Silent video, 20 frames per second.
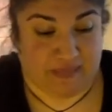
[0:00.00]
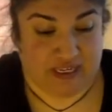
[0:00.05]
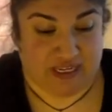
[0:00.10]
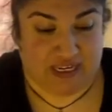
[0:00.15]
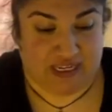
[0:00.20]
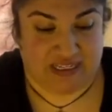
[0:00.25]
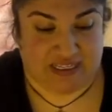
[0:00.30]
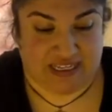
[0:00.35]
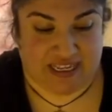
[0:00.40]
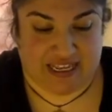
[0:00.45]

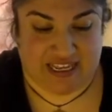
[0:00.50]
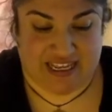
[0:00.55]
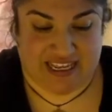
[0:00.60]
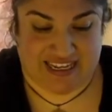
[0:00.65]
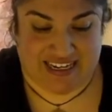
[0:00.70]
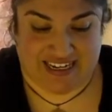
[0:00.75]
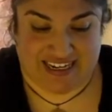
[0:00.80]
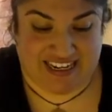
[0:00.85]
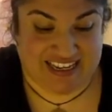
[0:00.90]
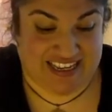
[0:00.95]
And
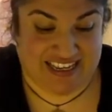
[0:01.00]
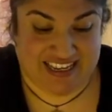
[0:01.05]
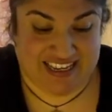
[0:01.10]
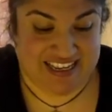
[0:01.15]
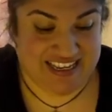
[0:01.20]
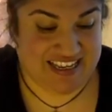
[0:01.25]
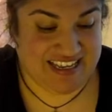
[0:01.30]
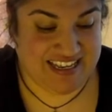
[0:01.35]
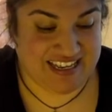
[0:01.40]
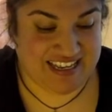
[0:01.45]
then
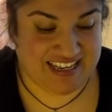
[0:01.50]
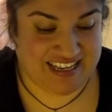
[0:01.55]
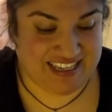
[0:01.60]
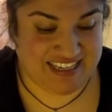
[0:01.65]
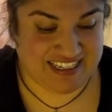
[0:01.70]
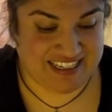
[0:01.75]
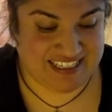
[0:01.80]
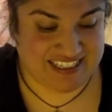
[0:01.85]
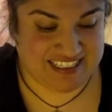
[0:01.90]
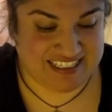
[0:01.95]

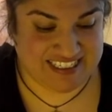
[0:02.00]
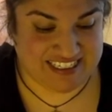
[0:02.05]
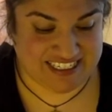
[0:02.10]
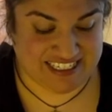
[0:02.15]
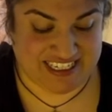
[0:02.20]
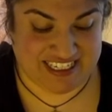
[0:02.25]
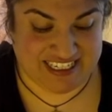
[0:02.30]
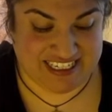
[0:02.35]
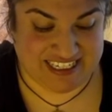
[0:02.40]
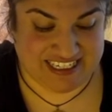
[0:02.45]

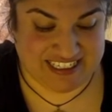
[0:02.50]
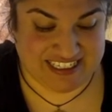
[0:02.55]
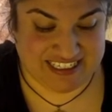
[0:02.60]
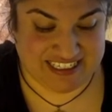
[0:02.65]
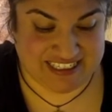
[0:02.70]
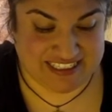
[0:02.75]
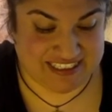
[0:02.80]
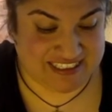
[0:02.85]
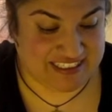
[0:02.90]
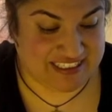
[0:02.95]

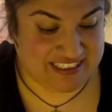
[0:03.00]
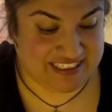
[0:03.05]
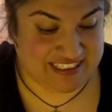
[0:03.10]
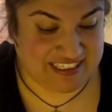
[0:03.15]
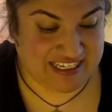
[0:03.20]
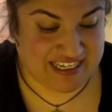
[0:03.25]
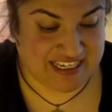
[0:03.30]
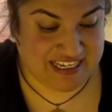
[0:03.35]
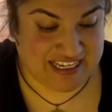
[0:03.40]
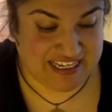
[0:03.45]
she's
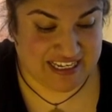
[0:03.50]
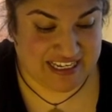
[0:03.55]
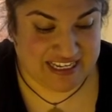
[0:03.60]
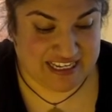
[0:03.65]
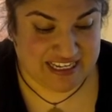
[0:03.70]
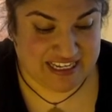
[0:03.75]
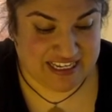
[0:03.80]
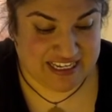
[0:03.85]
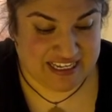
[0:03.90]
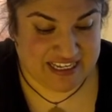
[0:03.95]

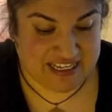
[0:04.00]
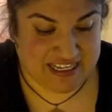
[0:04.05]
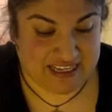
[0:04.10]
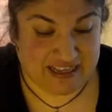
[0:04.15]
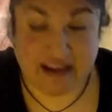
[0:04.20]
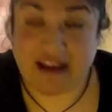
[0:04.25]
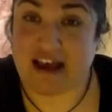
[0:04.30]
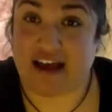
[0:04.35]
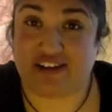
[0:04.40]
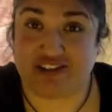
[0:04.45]

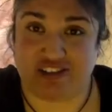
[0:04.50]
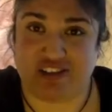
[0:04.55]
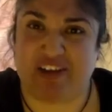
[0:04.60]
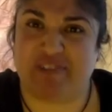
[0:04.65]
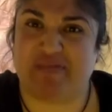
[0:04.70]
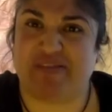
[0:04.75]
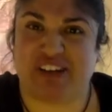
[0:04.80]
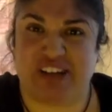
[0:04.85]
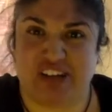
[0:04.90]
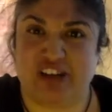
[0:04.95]
also, I
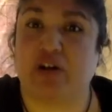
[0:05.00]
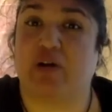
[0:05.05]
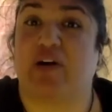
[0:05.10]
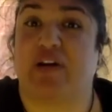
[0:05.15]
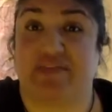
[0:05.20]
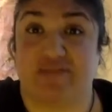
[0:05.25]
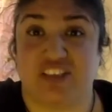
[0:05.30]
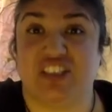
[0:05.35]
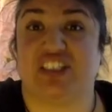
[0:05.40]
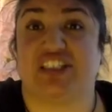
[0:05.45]
want to know if
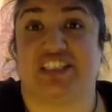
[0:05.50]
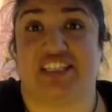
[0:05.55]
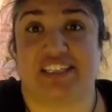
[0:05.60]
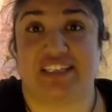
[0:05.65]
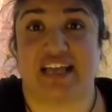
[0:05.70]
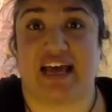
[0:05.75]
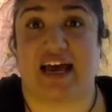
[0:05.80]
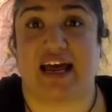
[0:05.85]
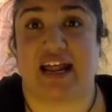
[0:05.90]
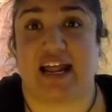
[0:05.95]
she did
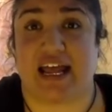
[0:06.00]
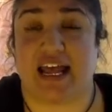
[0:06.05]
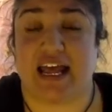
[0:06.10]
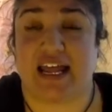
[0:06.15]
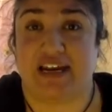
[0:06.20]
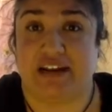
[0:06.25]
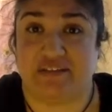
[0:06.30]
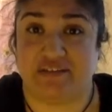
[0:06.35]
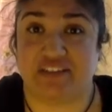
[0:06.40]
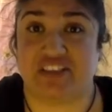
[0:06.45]
that. And
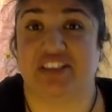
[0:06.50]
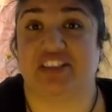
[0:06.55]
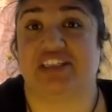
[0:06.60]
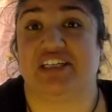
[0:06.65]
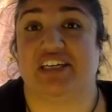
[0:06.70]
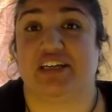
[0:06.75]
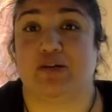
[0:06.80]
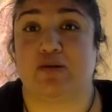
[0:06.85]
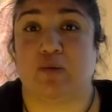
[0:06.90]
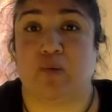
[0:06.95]
if she
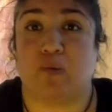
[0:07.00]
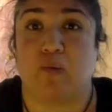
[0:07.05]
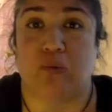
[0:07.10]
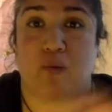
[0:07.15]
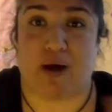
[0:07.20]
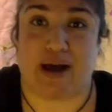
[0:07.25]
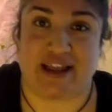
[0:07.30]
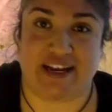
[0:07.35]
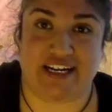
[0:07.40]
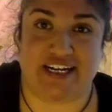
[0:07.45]
did,
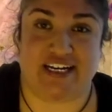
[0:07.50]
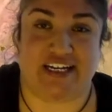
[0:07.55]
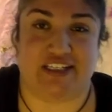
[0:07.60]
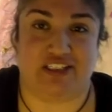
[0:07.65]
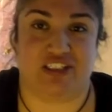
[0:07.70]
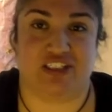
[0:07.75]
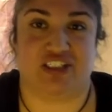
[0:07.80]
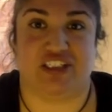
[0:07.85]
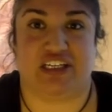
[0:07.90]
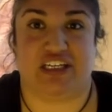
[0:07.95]
why didn't
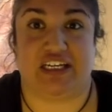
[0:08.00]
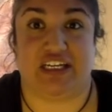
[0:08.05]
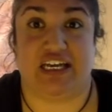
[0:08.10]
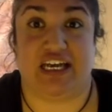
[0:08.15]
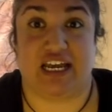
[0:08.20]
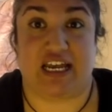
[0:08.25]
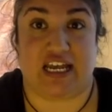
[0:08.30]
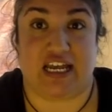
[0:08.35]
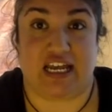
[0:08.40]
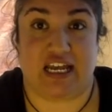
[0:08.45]
she
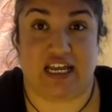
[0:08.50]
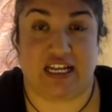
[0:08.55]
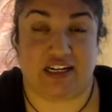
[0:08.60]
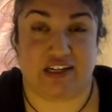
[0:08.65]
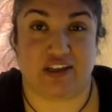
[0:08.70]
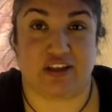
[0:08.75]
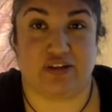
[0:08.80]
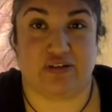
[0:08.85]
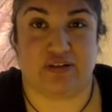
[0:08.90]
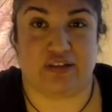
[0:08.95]

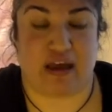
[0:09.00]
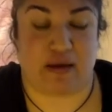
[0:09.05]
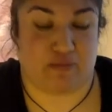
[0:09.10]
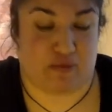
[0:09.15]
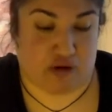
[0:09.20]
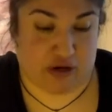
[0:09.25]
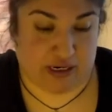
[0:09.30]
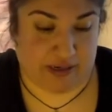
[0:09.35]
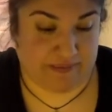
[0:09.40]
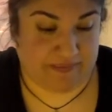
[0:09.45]
include that
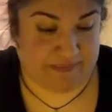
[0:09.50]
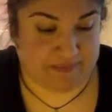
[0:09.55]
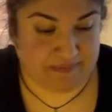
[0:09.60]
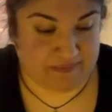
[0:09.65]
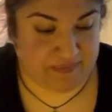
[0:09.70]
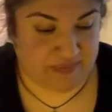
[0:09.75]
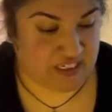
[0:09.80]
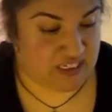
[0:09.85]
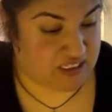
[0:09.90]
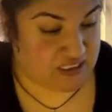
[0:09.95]
more
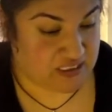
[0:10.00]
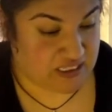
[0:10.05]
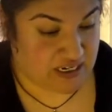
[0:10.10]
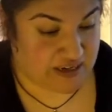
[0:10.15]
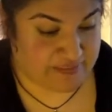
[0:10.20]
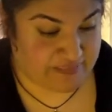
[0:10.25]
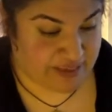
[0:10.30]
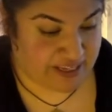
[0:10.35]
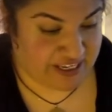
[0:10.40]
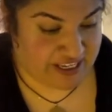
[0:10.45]
instead of
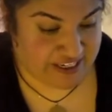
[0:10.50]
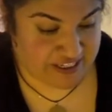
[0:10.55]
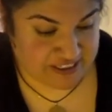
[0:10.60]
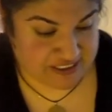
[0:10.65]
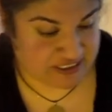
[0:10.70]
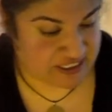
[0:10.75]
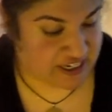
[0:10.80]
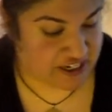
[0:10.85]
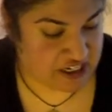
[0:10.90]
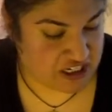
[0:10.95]
playing into
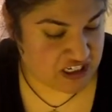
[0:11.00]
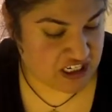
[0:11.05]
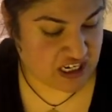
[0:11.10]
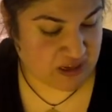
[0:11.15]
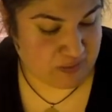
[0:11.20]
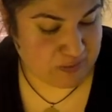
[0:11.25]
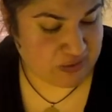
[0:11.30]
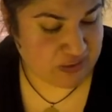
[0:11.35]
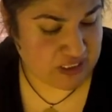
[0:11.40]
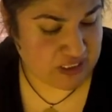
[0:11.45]
stereotypes?